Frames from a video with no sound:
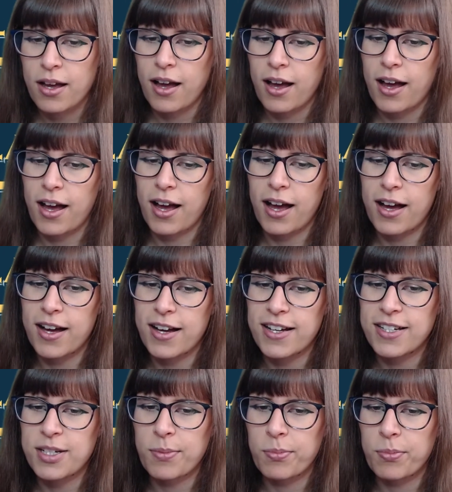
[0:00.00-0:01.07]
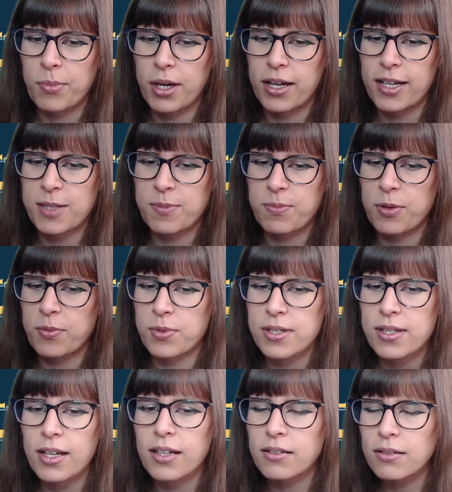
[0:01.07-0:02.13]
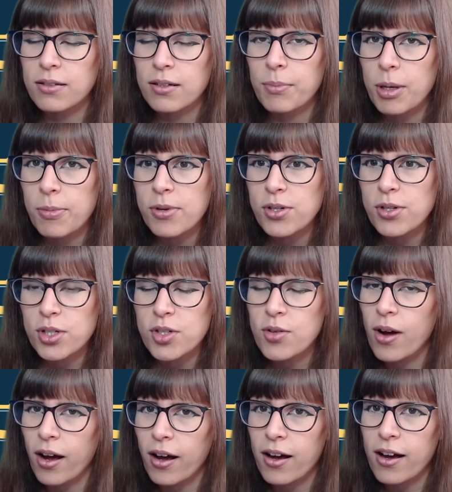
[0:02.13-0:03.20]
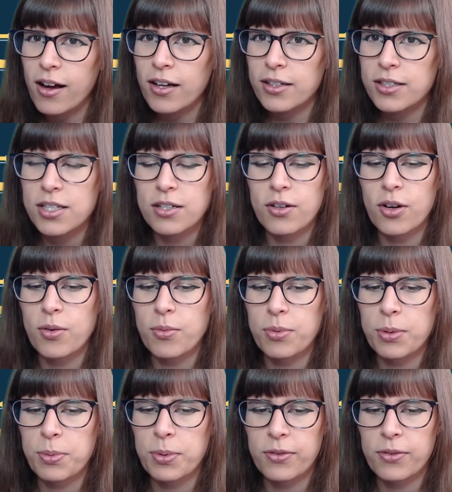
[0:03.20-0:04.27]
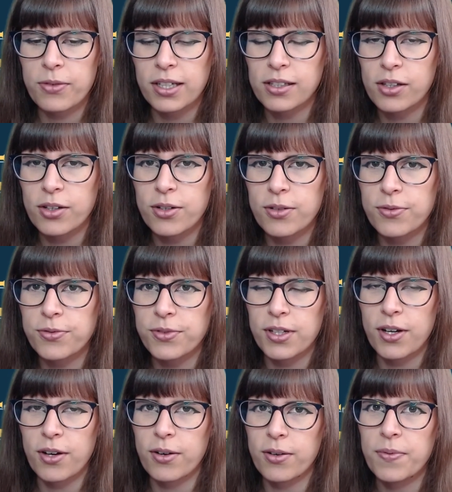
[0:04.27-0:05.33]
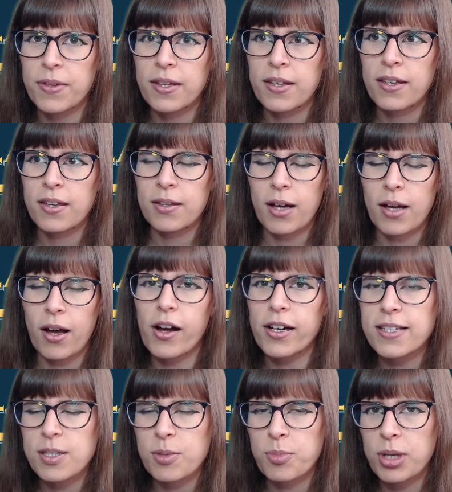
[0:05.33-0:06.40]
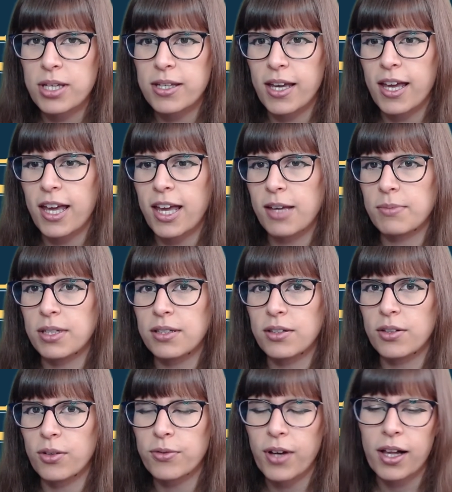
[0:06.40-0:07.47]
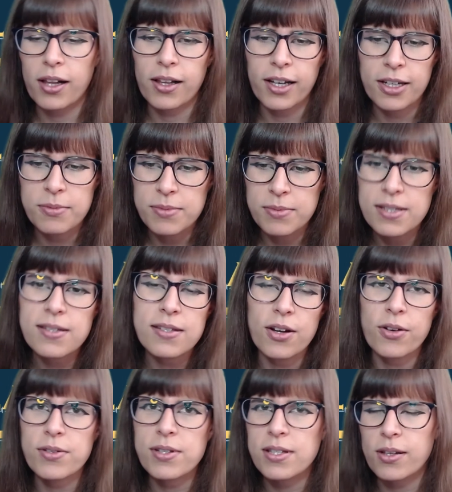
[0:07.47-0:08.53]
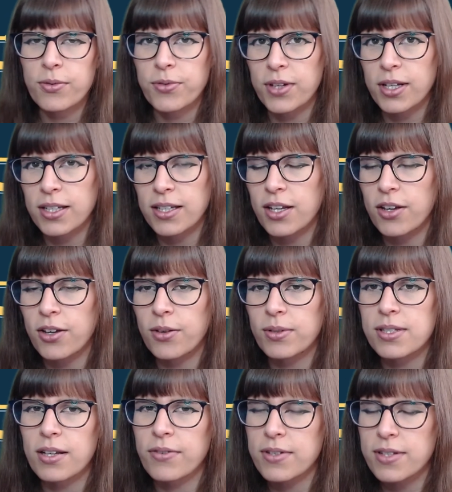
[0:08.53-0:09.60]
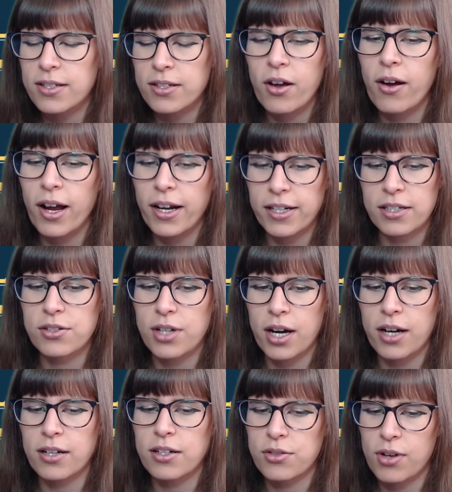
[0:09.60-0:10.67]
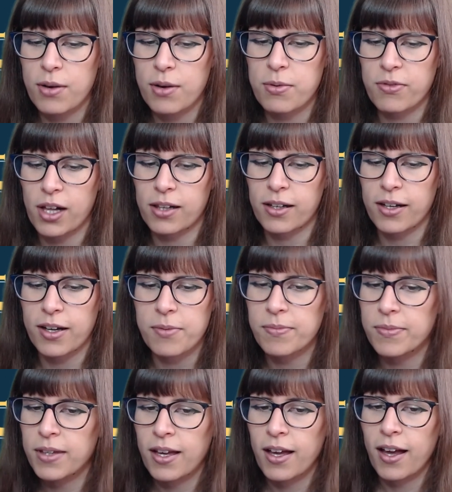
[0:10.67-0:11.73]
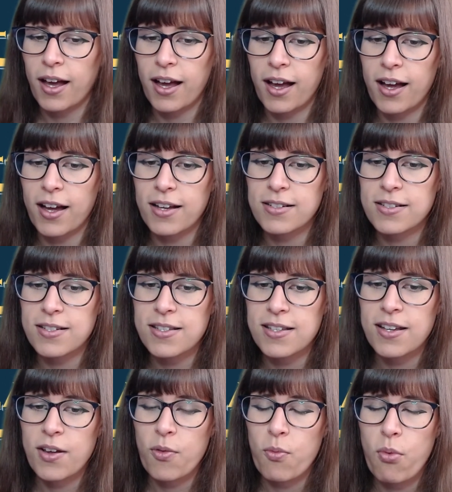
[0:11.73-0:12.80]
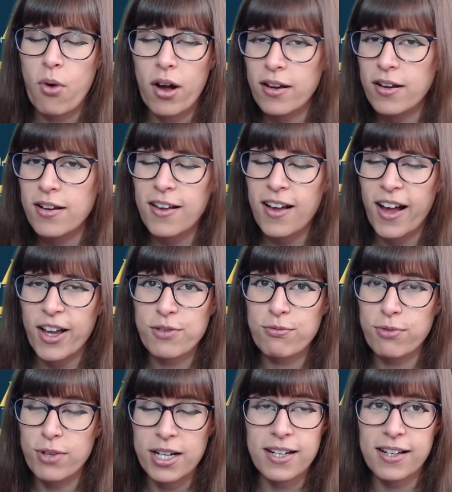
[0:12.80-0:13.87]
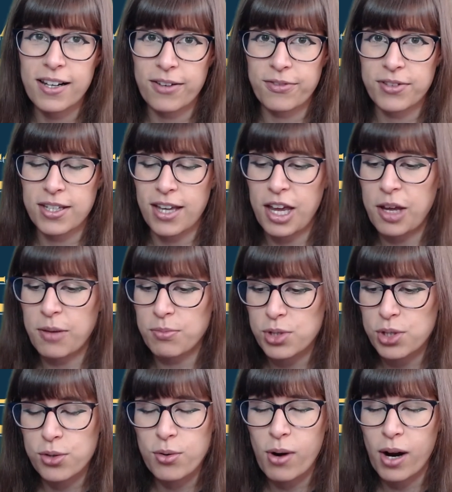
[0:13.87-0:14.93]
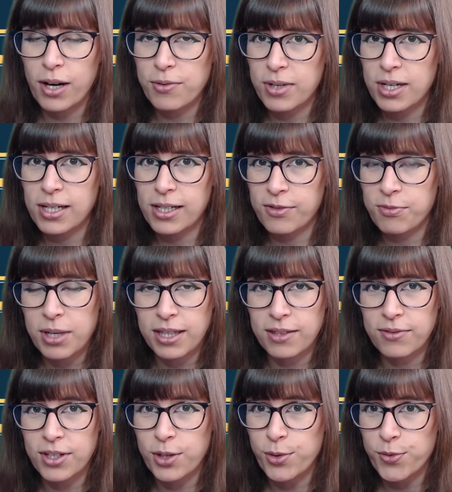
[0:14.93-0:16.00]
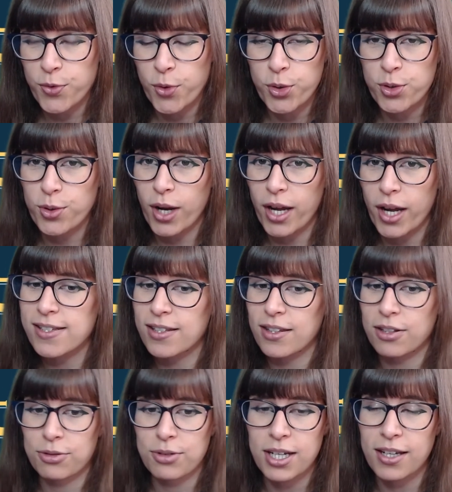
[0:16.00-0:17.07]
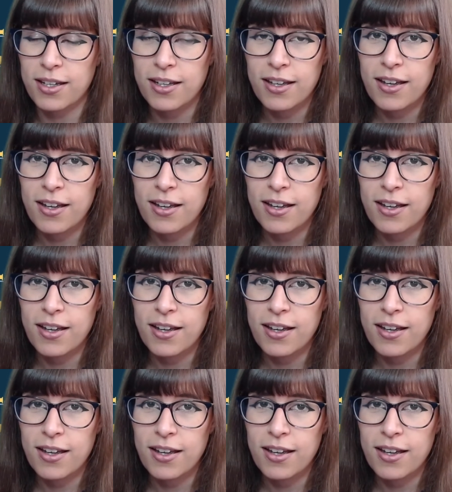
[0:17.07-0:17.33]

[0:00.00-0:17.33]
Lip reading: And my husband was like, oh, maybe we should do Ark. You know, people have had a lot of, Ark is a big game, and Valheim is still fairly new and stuff. I was like, no, I'm gonna try with Valheim. And 1, I really love the game. 2, I really love making the videos for you guys. And 3,